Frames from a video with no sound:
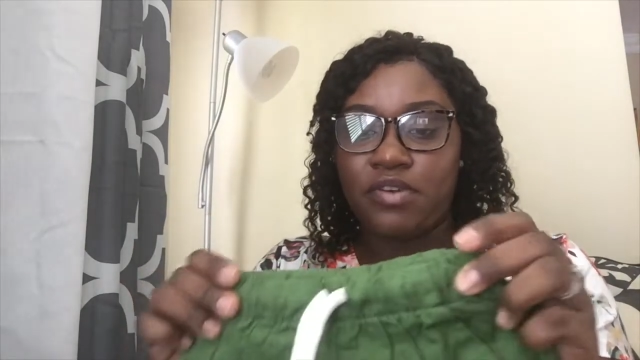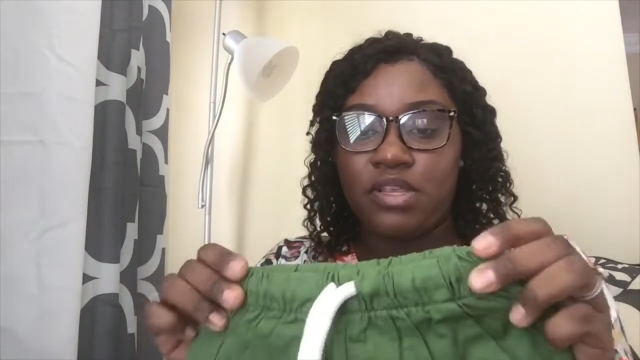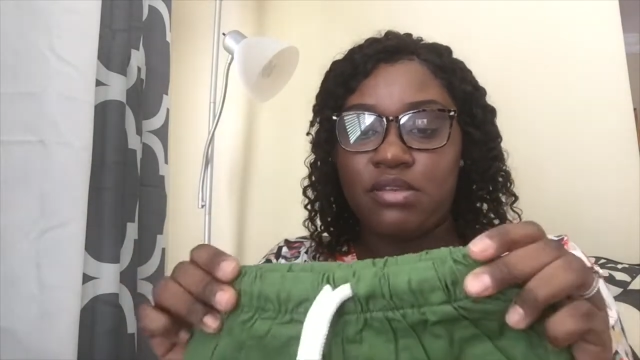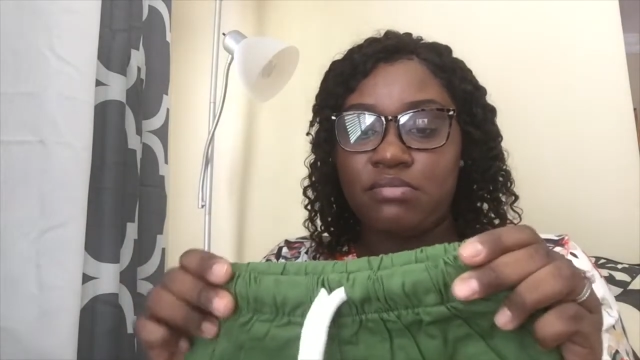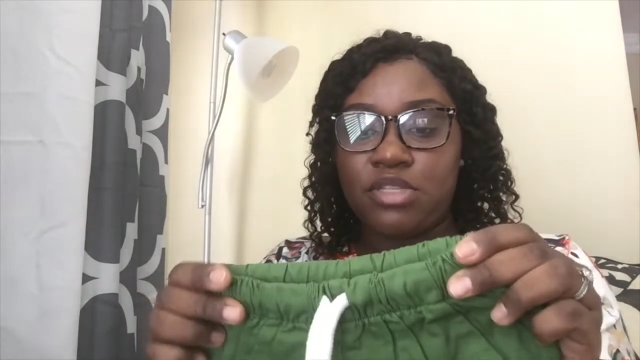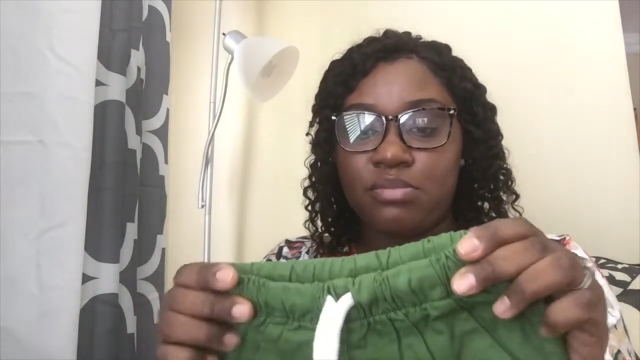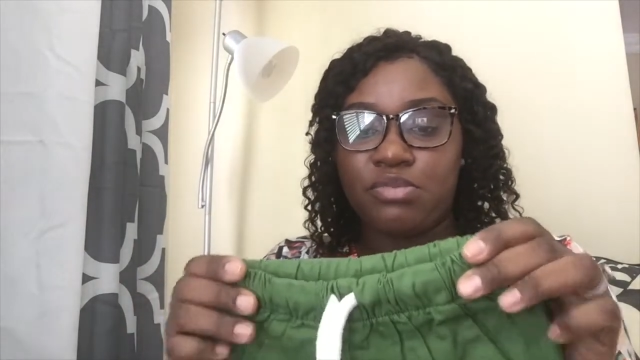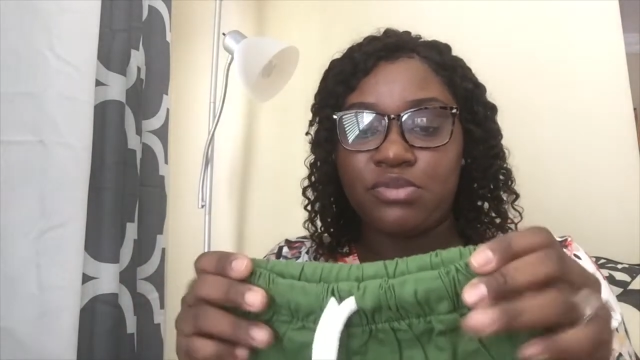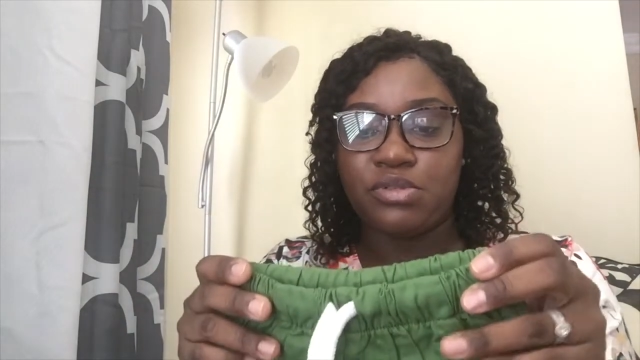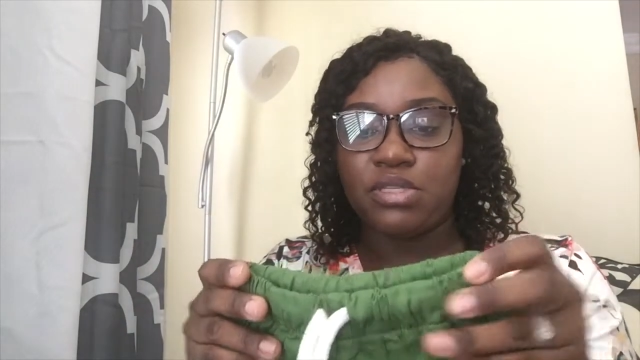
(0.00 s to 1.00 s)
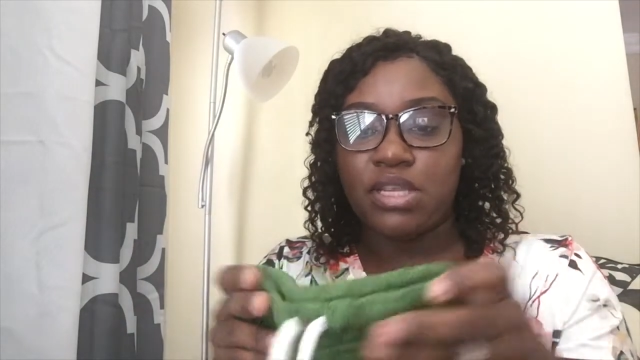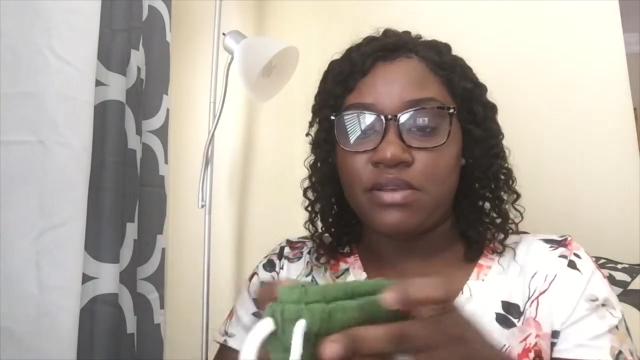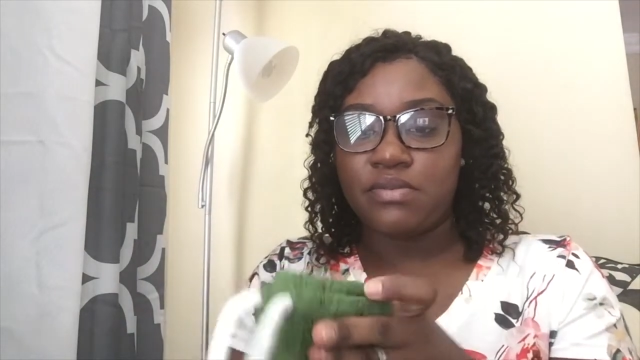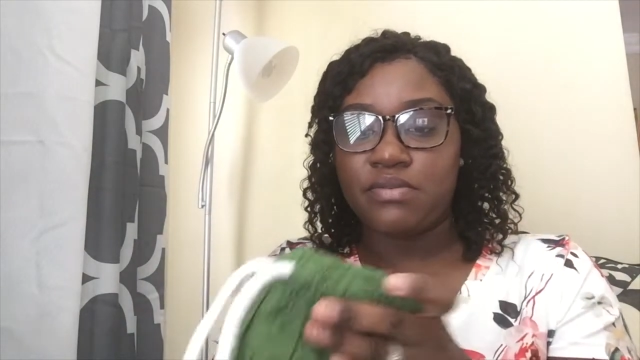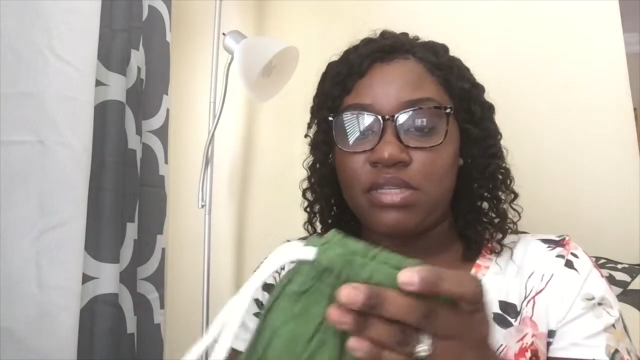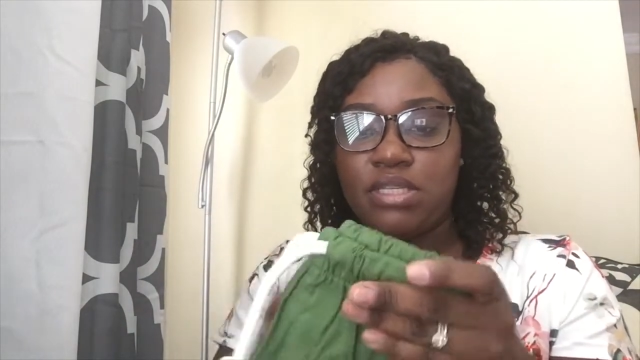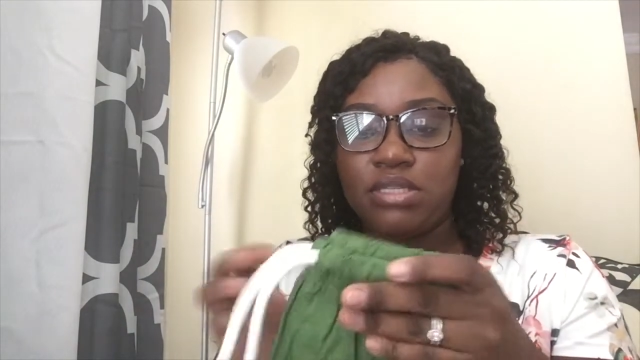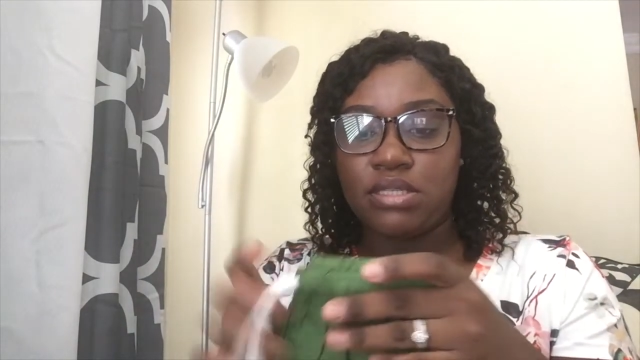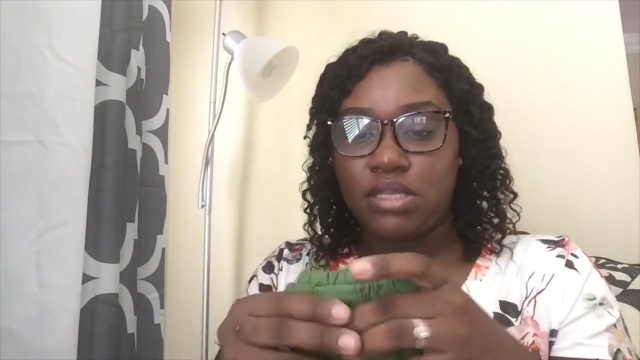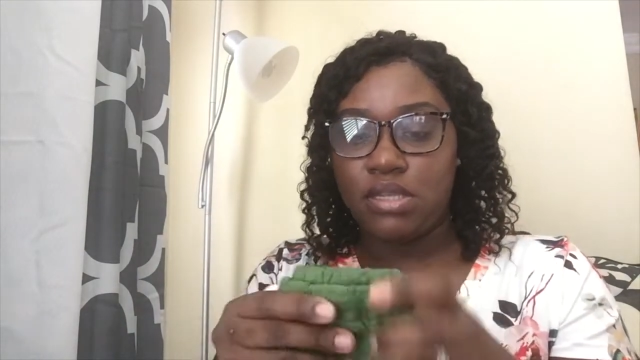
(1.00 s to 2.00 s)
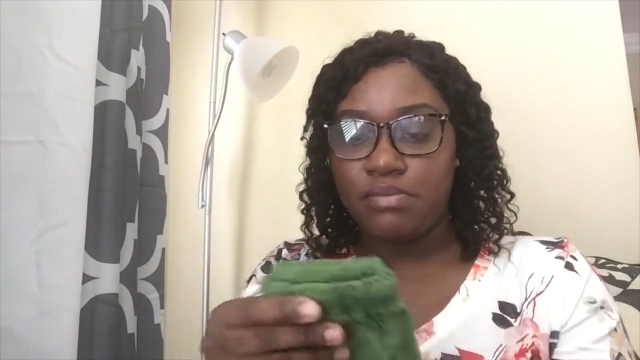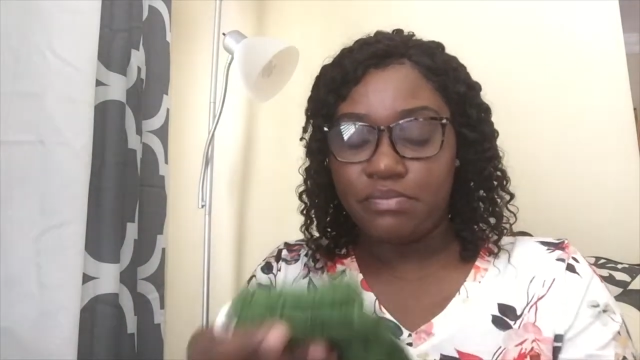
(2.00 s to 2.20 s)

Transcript: him to pull down easy.